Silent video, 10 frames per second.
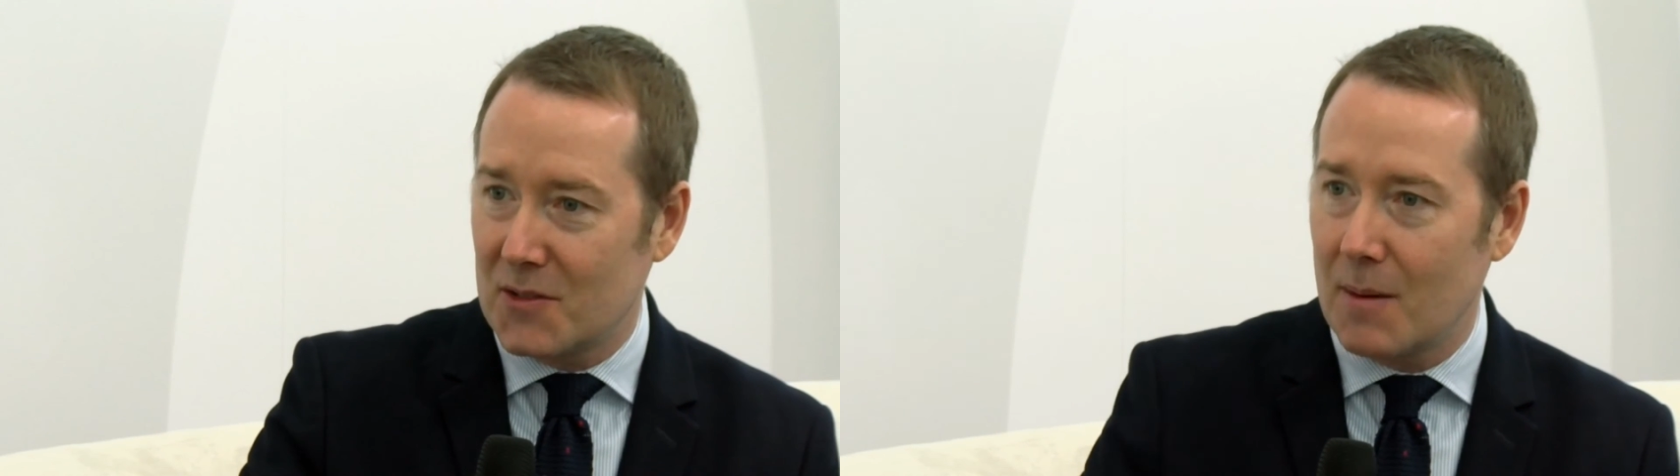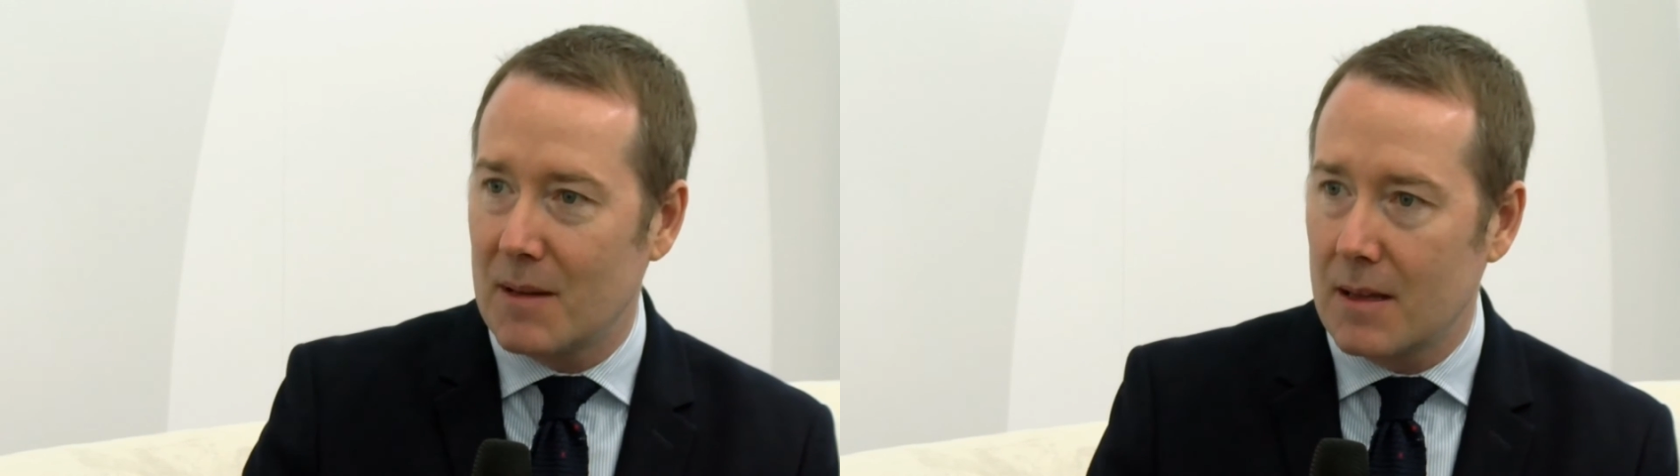of
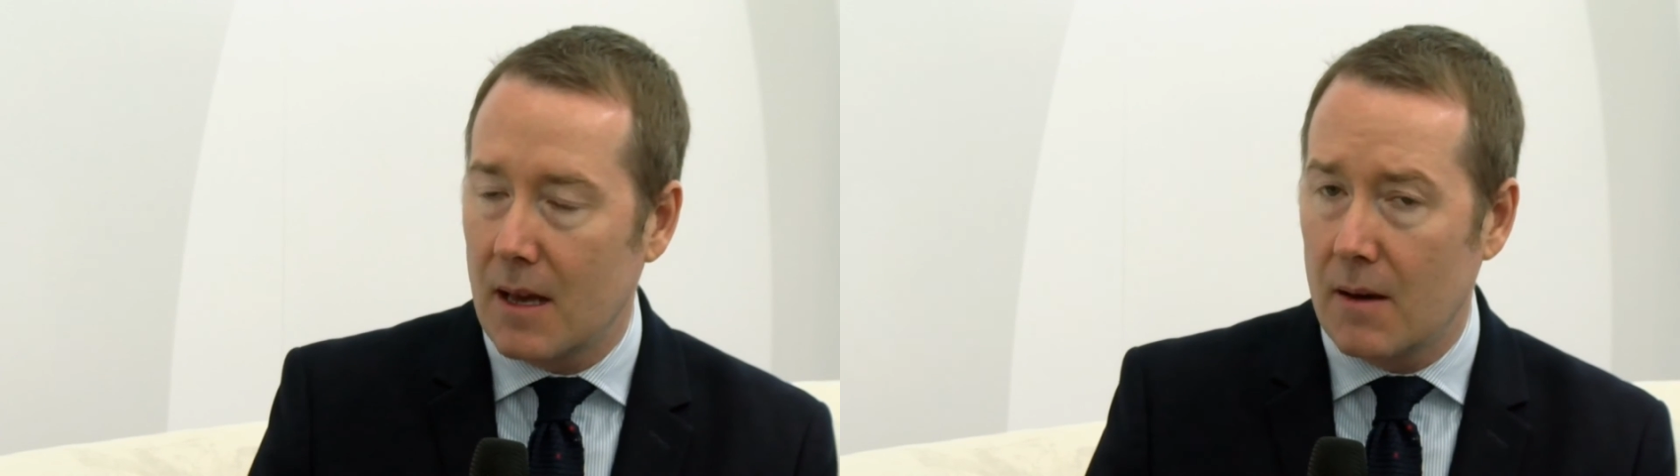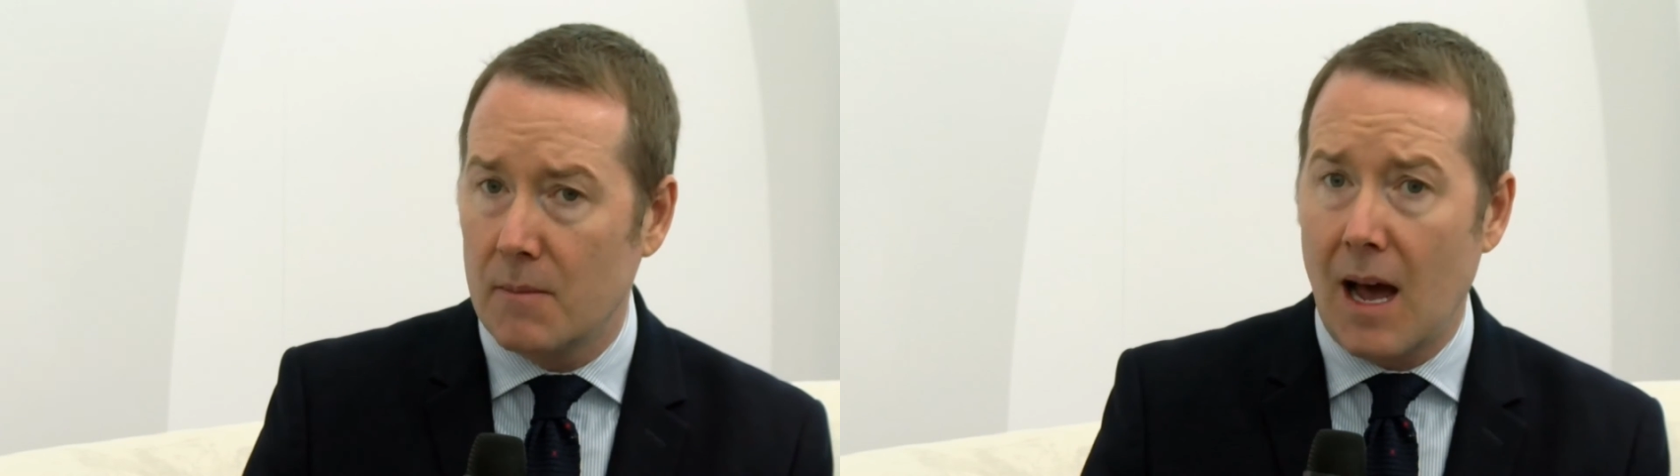some of
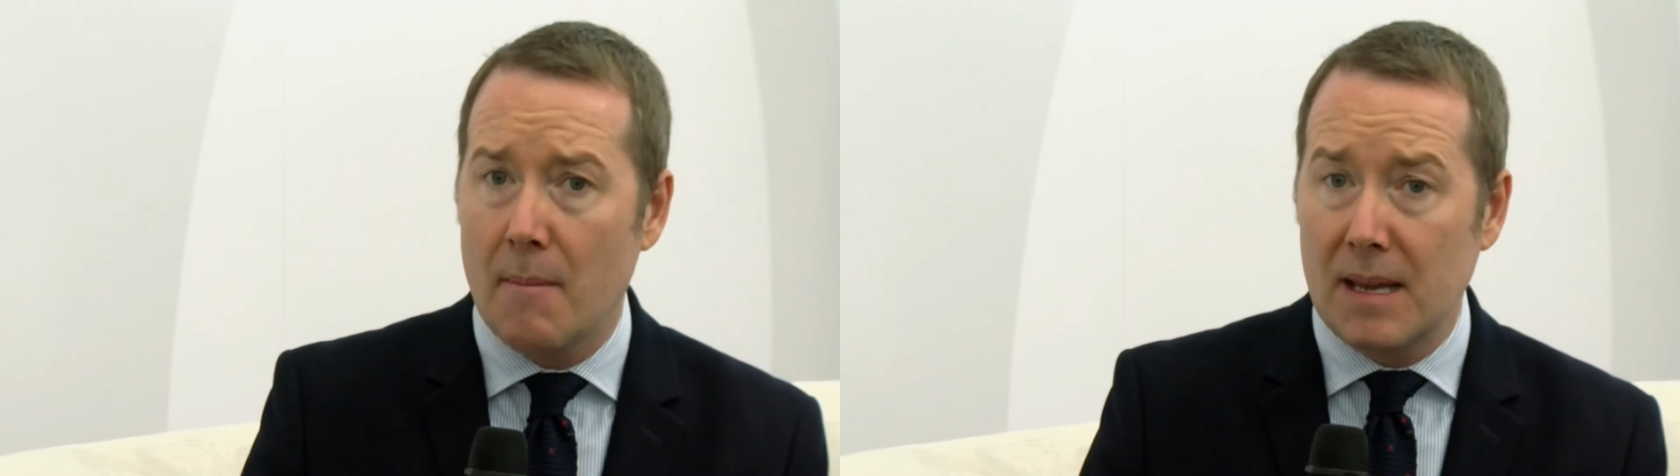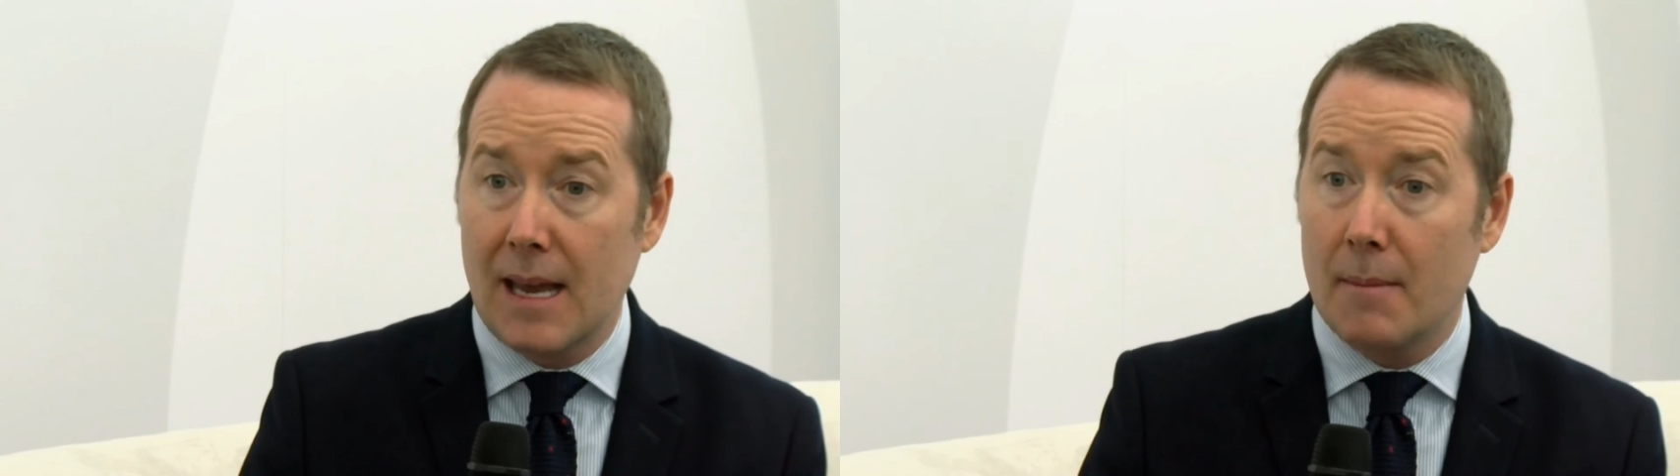
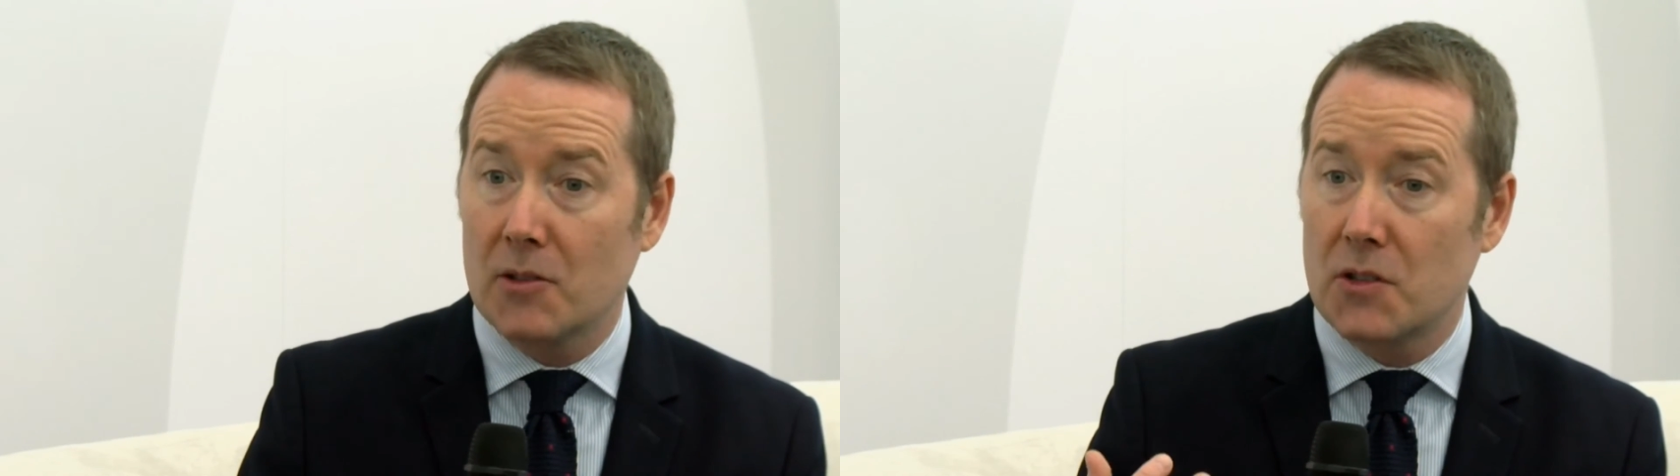not being able